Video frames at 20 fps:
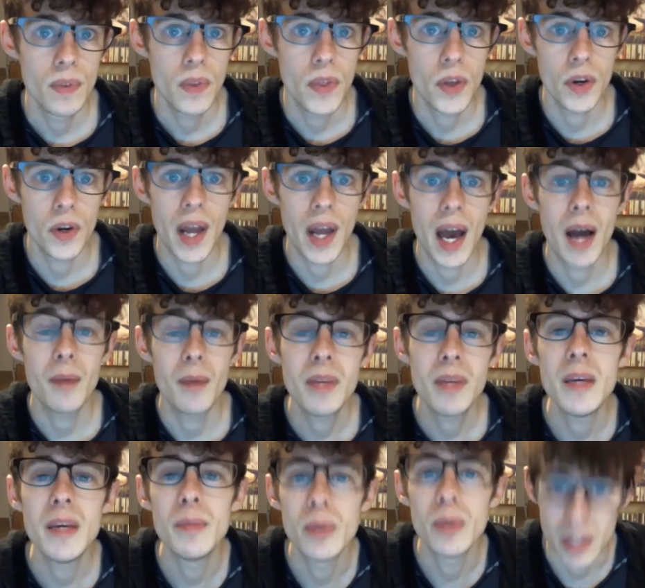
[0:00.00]
they're not
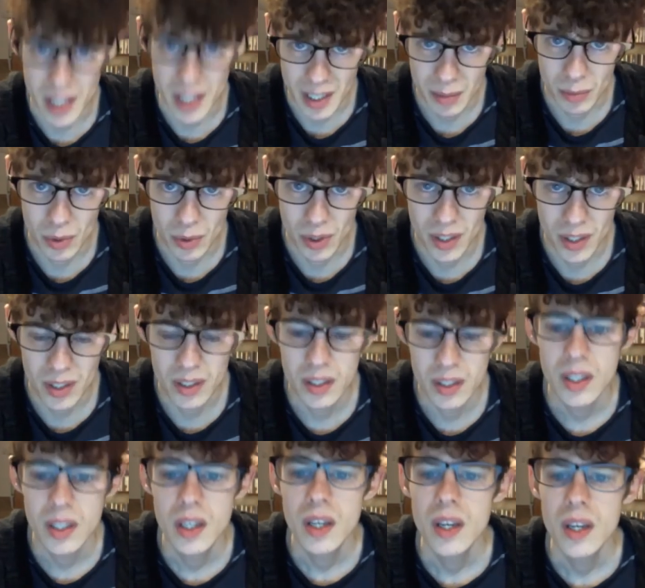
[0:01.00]
people anymore.
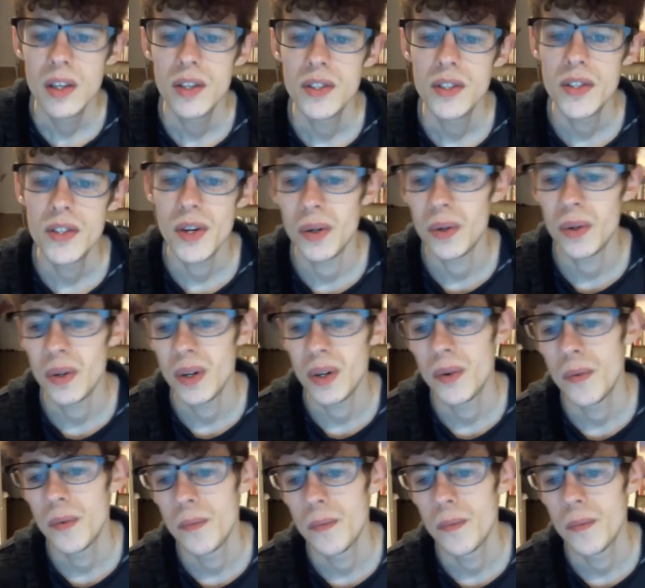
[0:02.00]
So